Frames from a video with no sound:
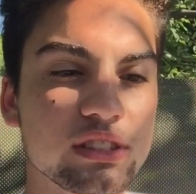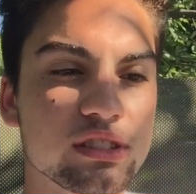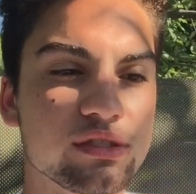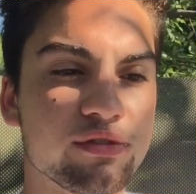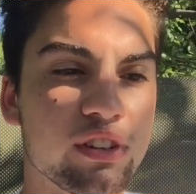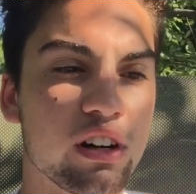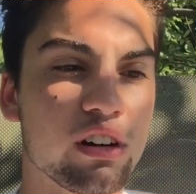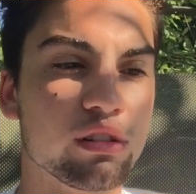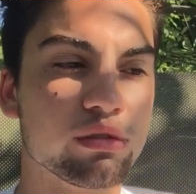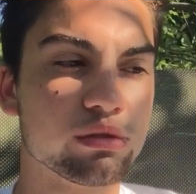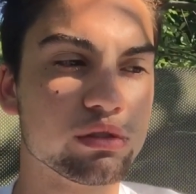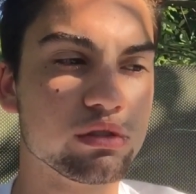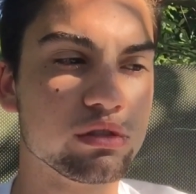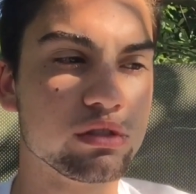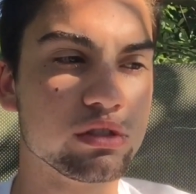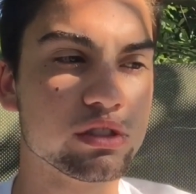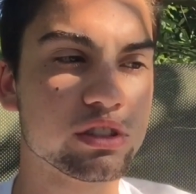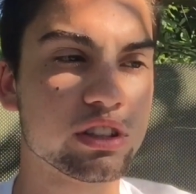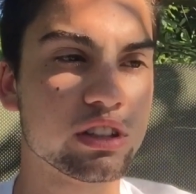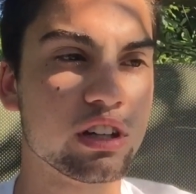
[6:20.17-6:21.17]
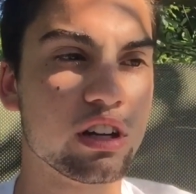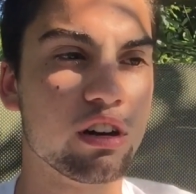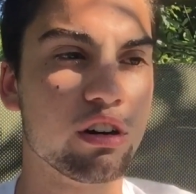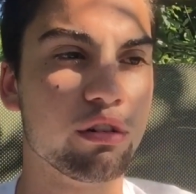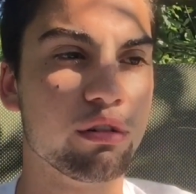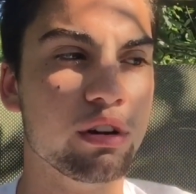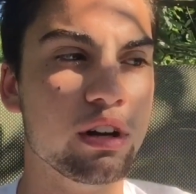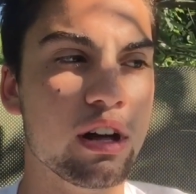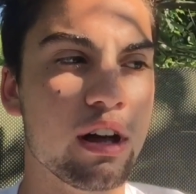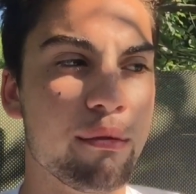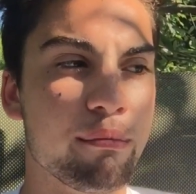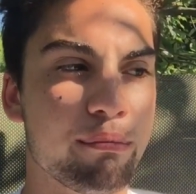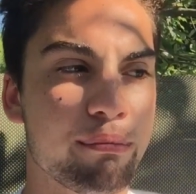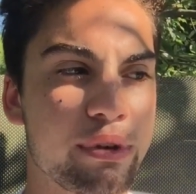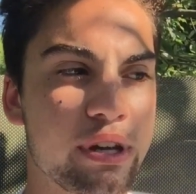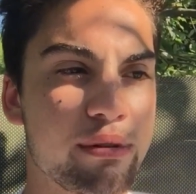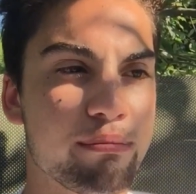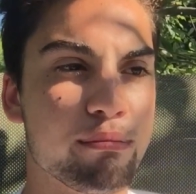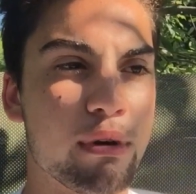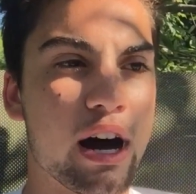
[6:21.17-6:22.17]
To follow rules, you know,
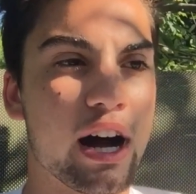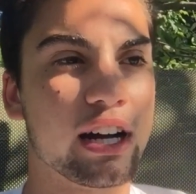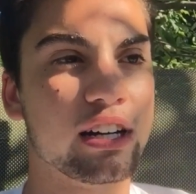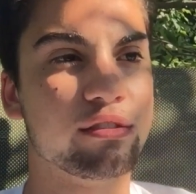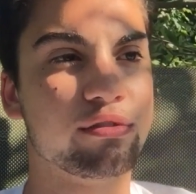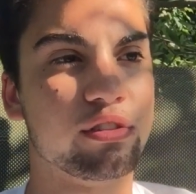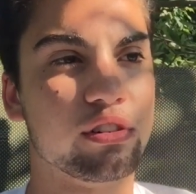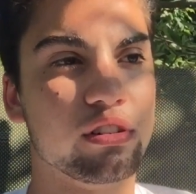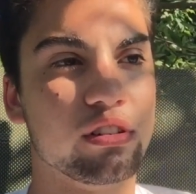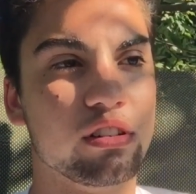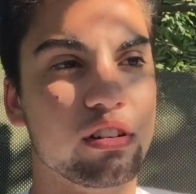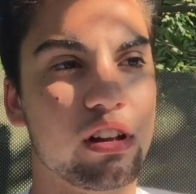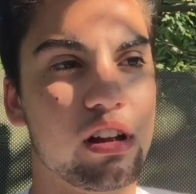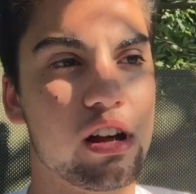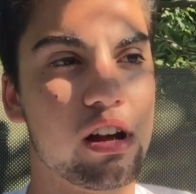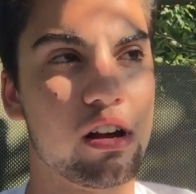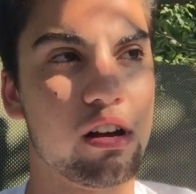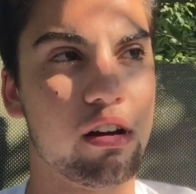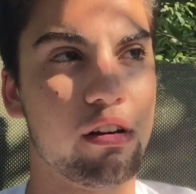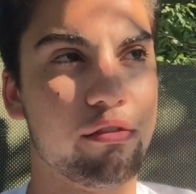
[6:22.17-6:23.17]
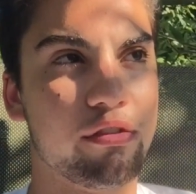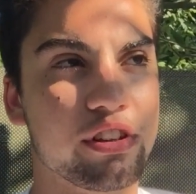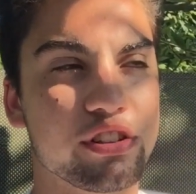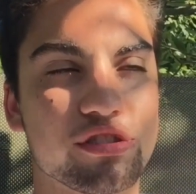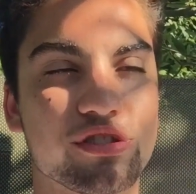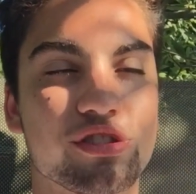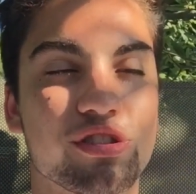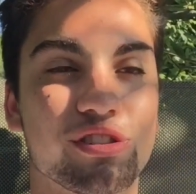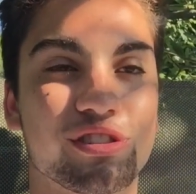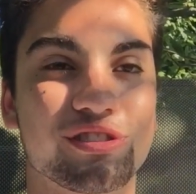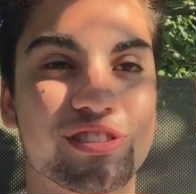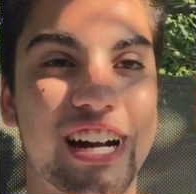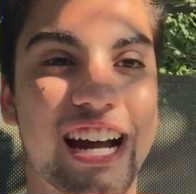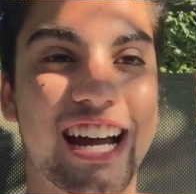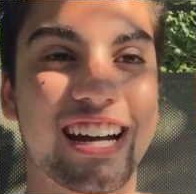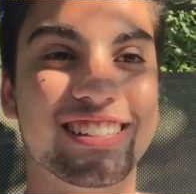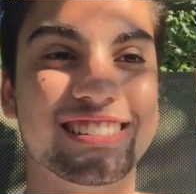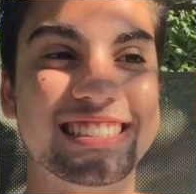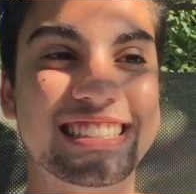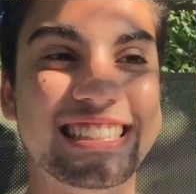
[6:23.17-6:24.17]
be mindful of his
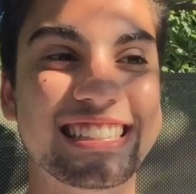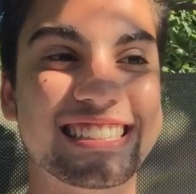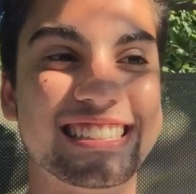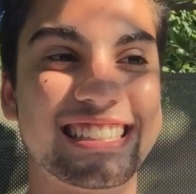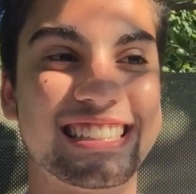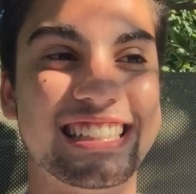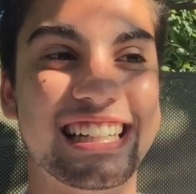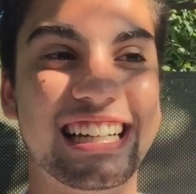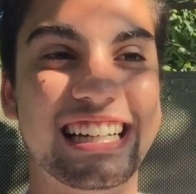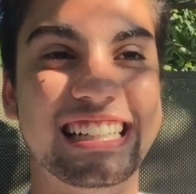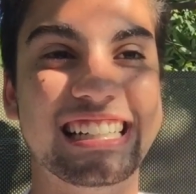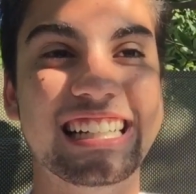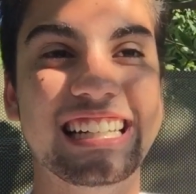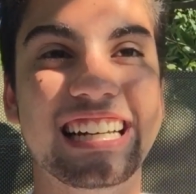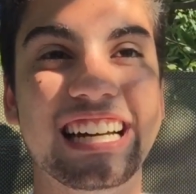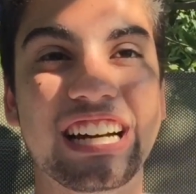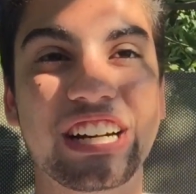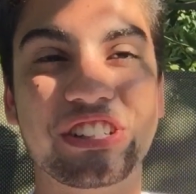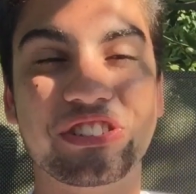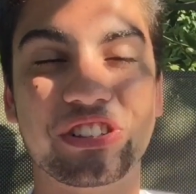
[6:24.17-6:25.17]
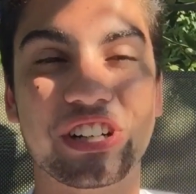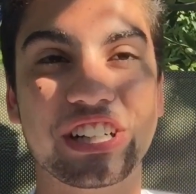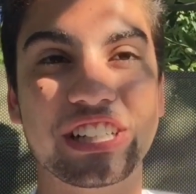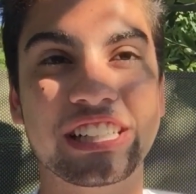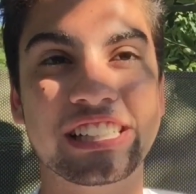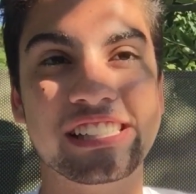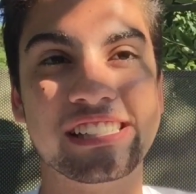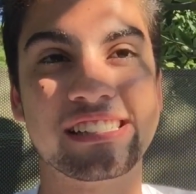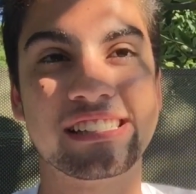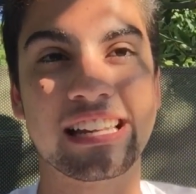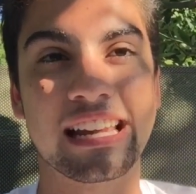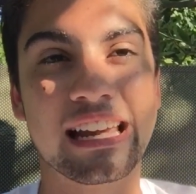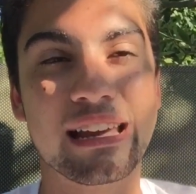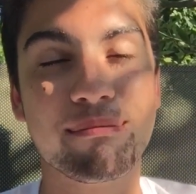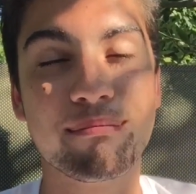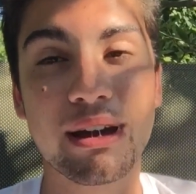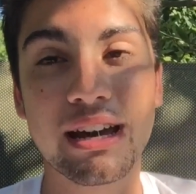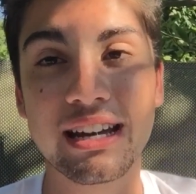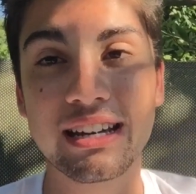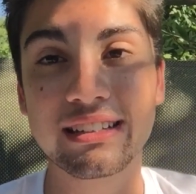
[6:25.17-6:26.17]
surroundings and not run his
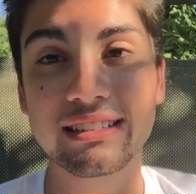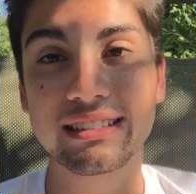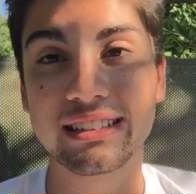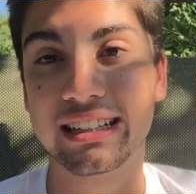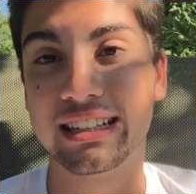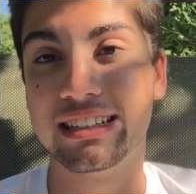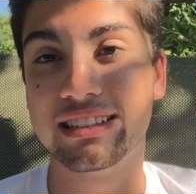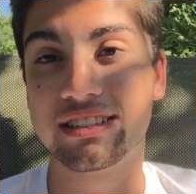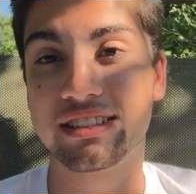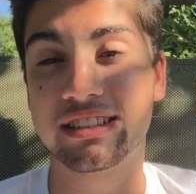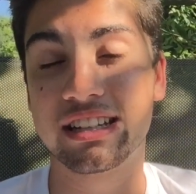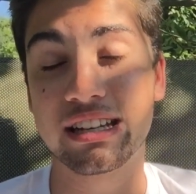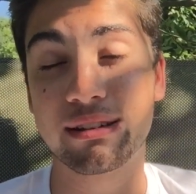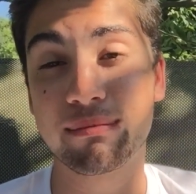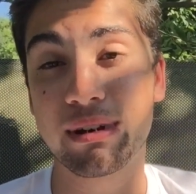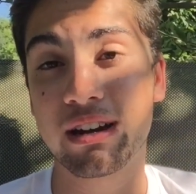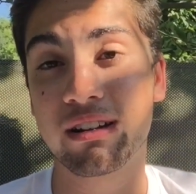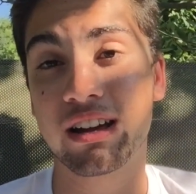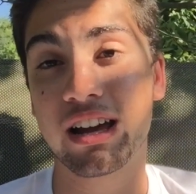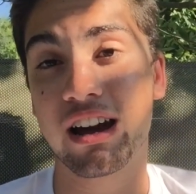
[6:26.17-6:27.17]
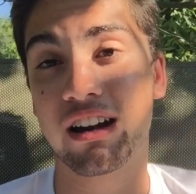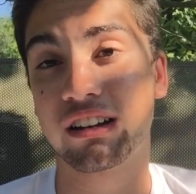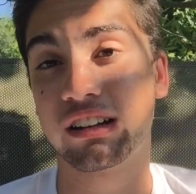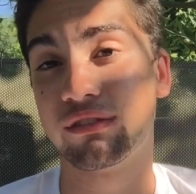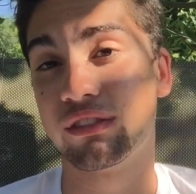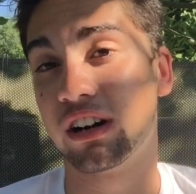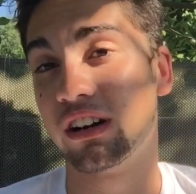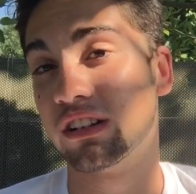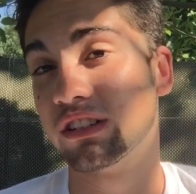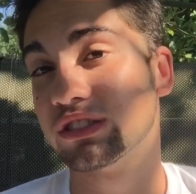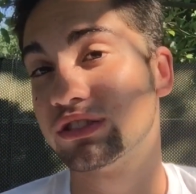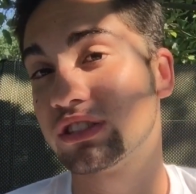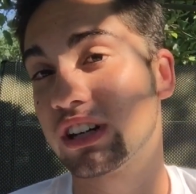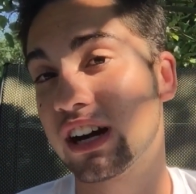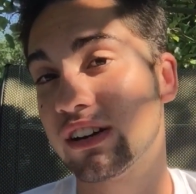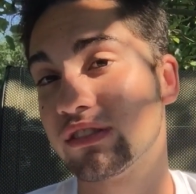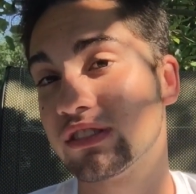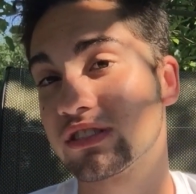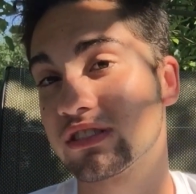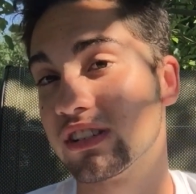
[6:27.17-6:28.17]
teammate out of all the
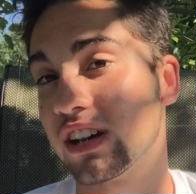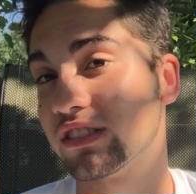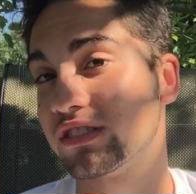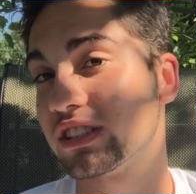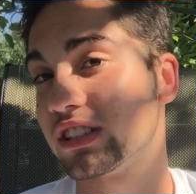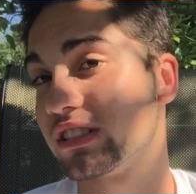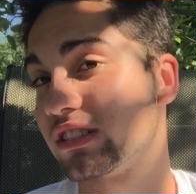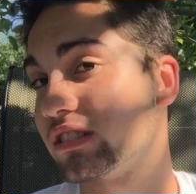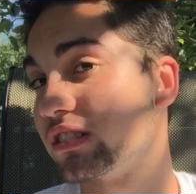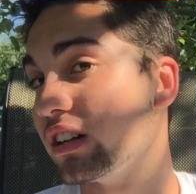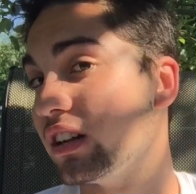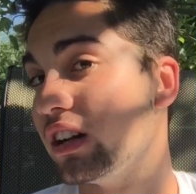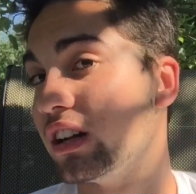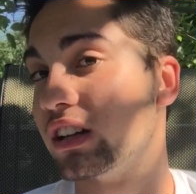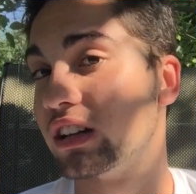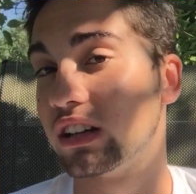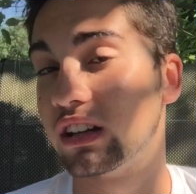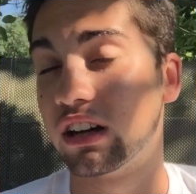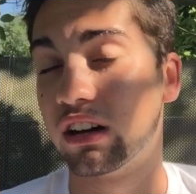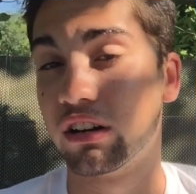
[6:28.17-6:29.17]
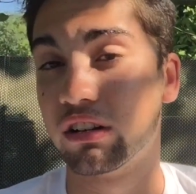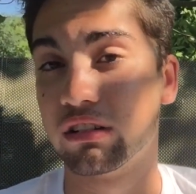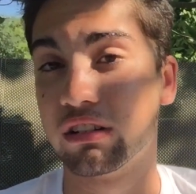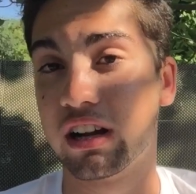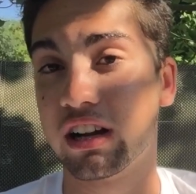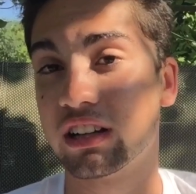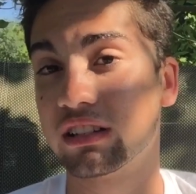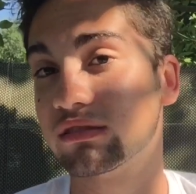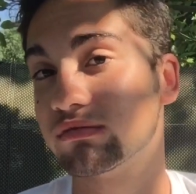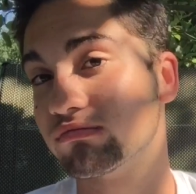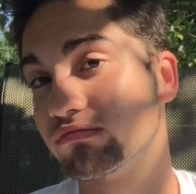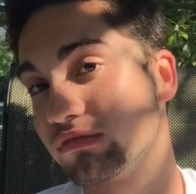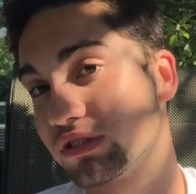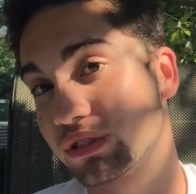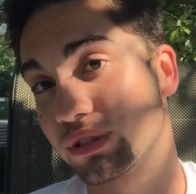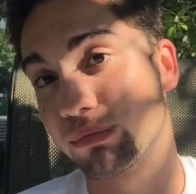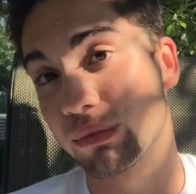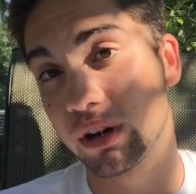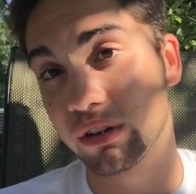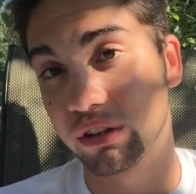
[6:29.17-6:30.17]
drivers, not just, you know, like
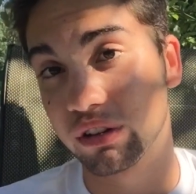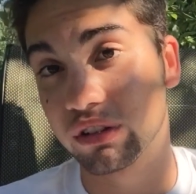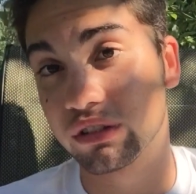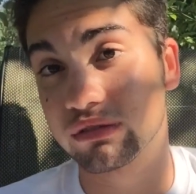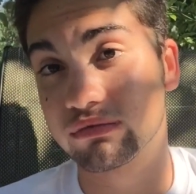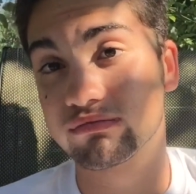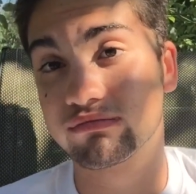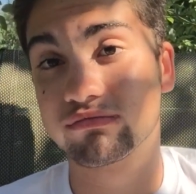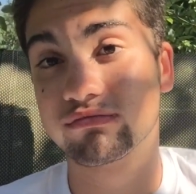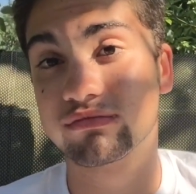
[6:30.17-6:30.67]
some other